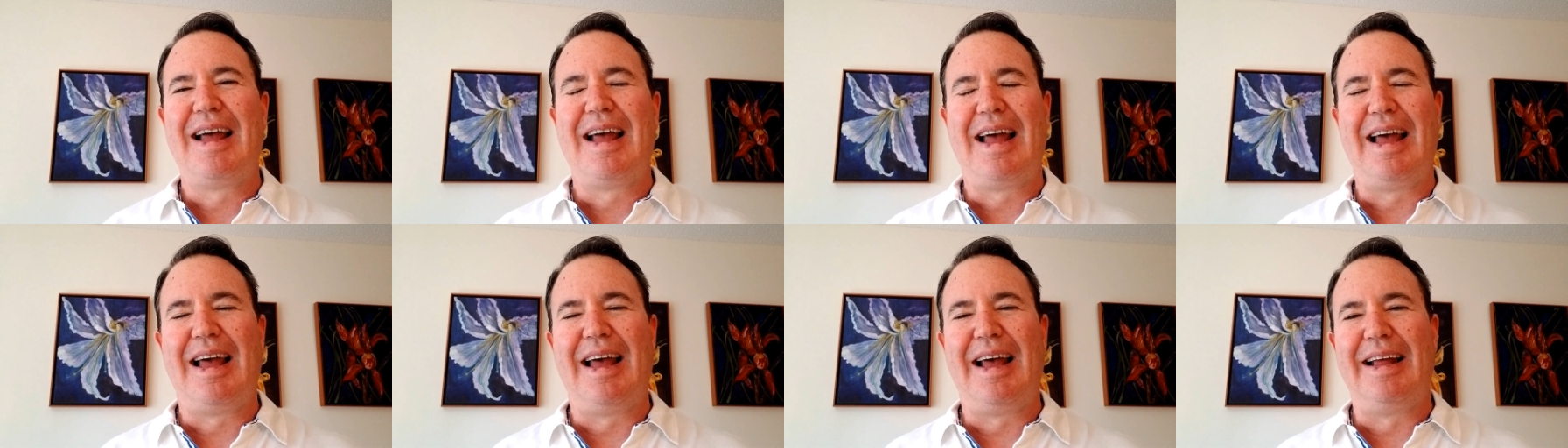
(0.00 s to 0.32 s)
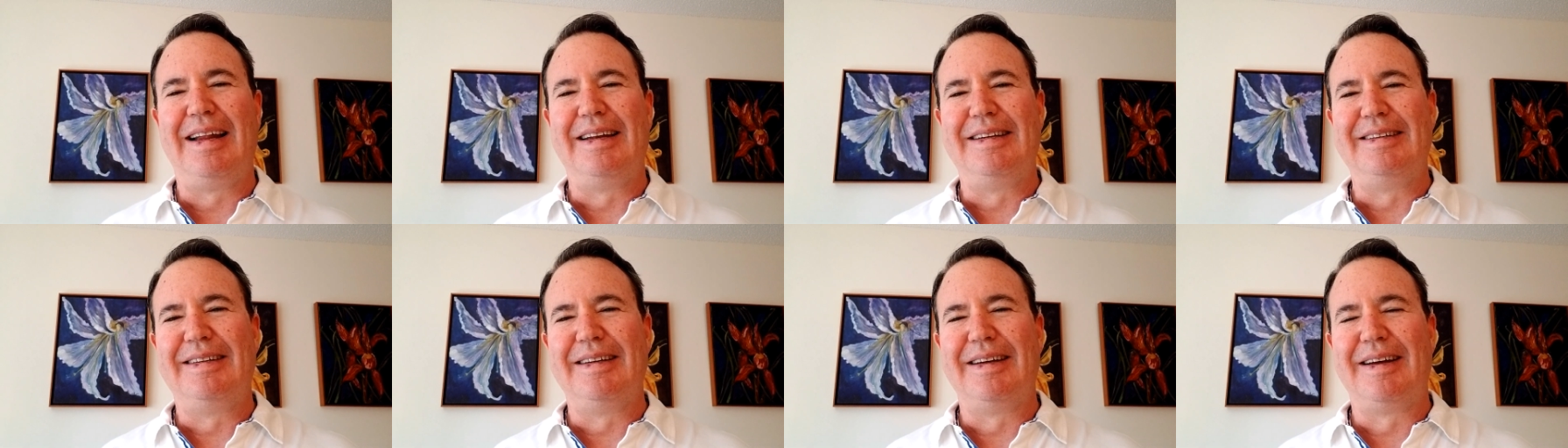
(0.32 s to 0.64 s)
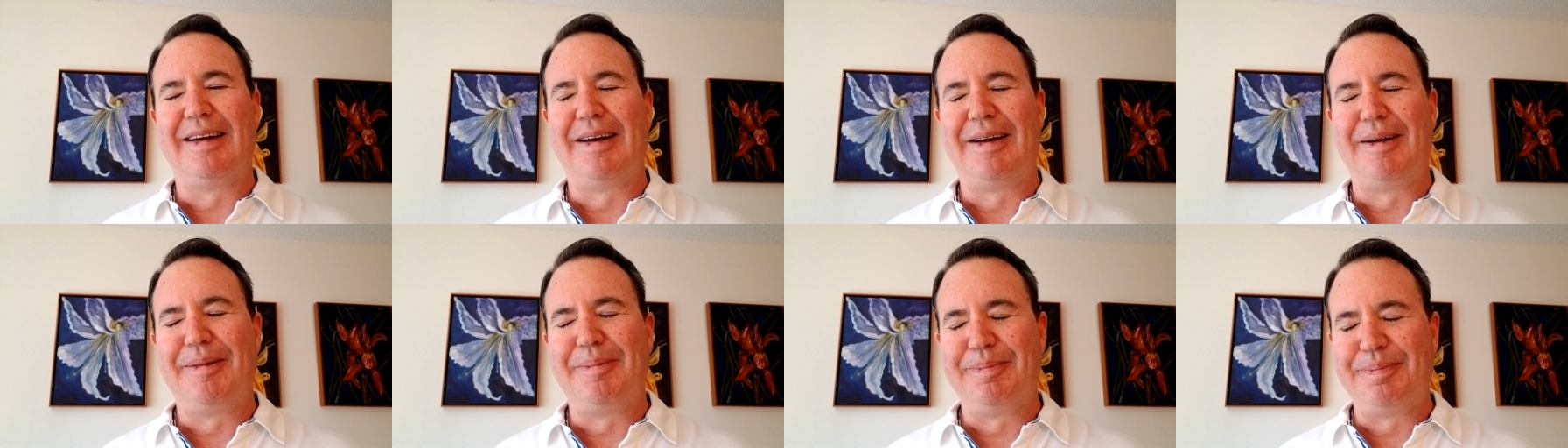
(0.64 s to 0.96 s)
And
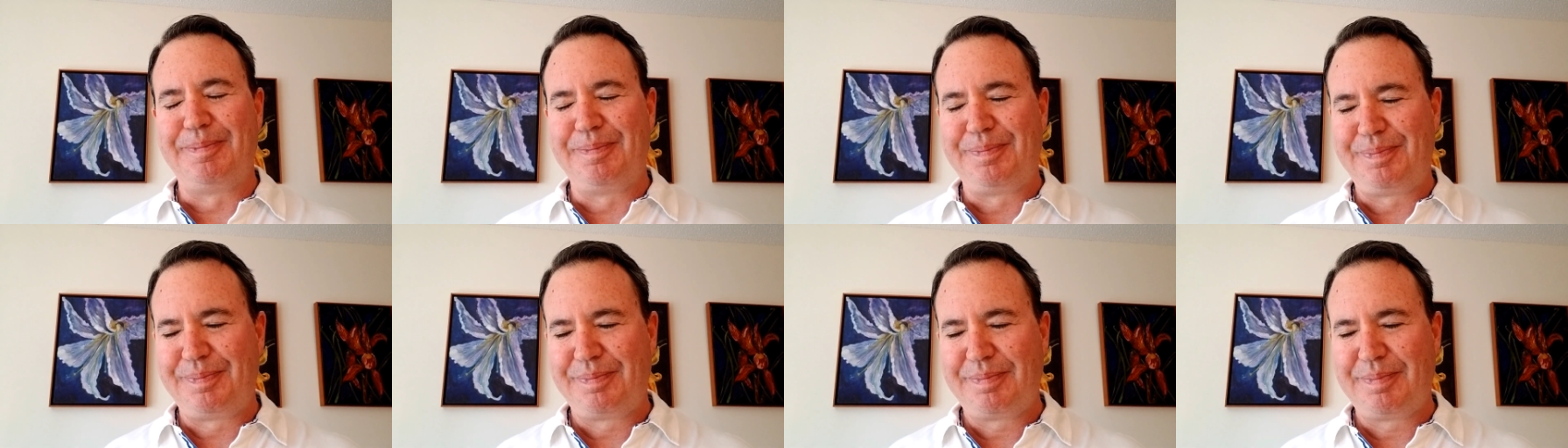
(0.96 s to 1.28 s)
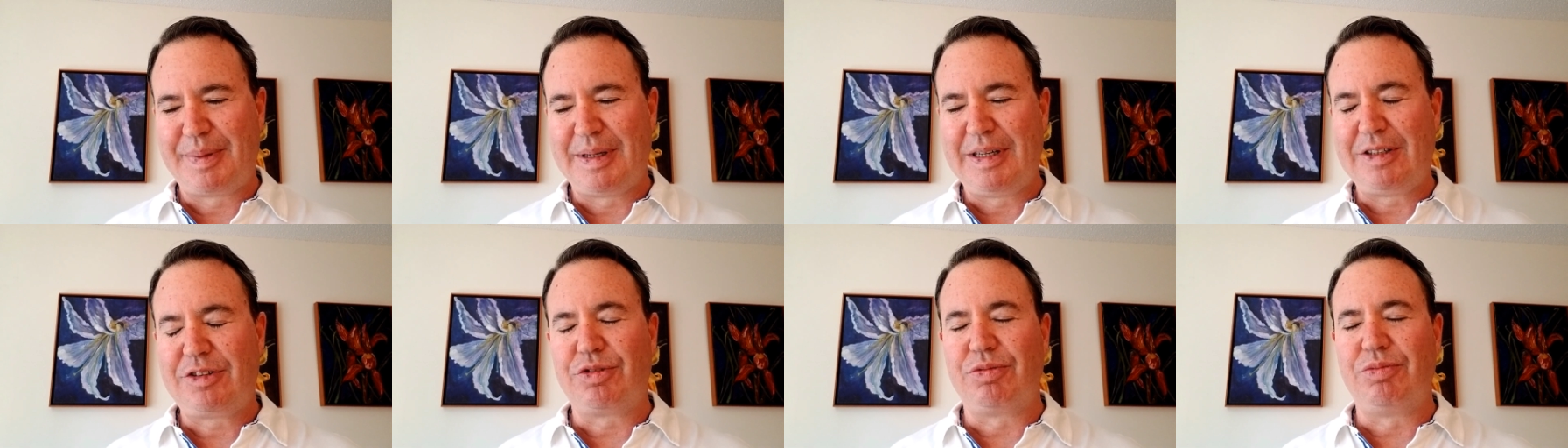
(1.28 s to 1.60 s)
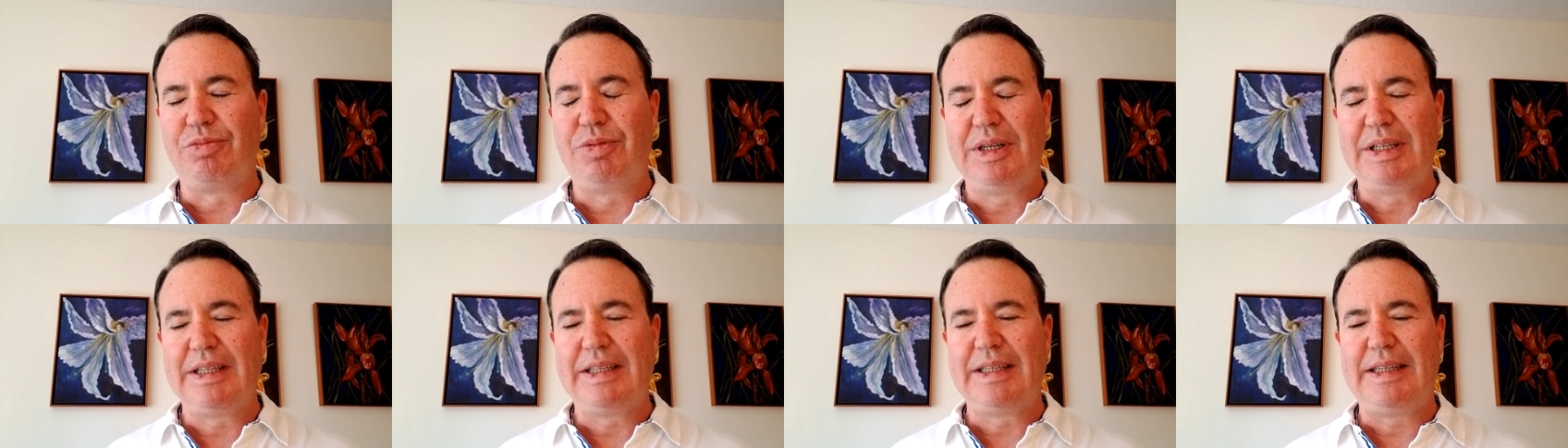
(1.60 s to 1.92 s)
um, but it's
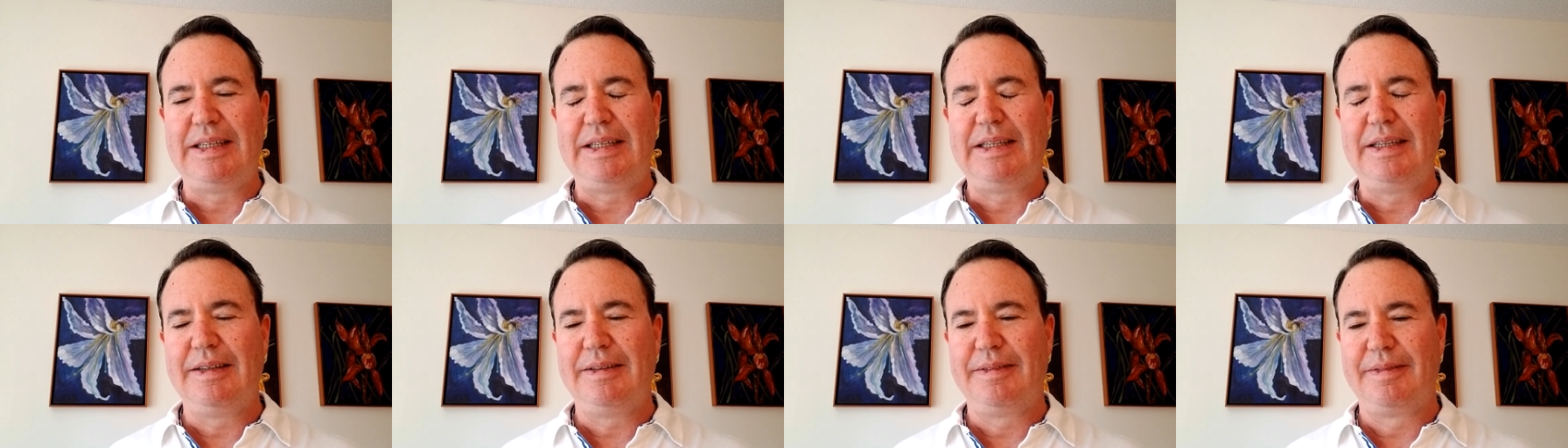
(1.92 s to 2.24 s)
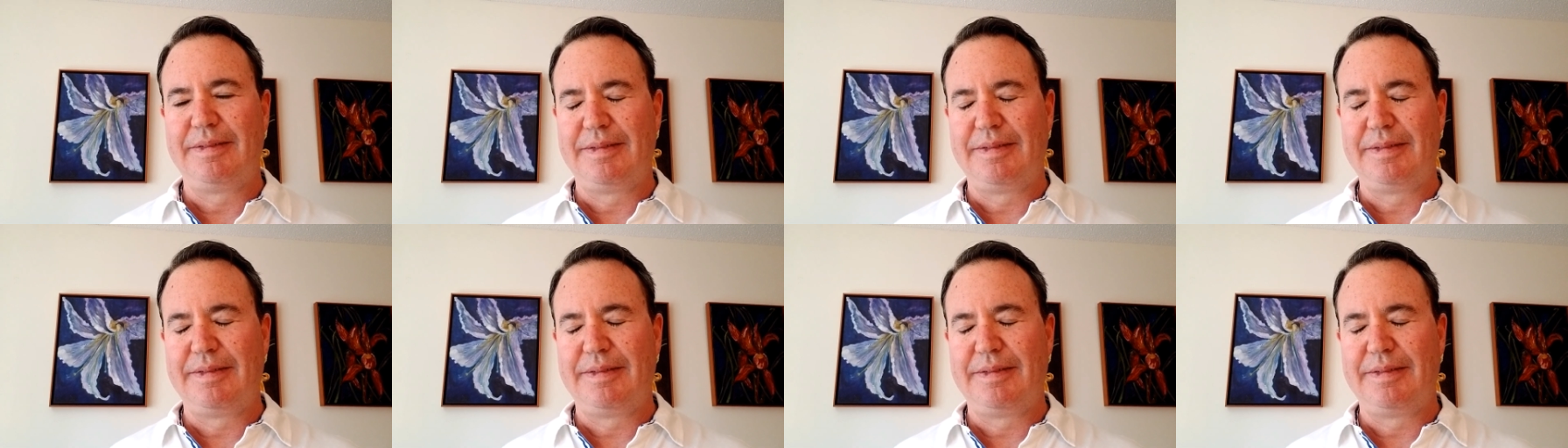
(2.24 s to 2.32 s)
really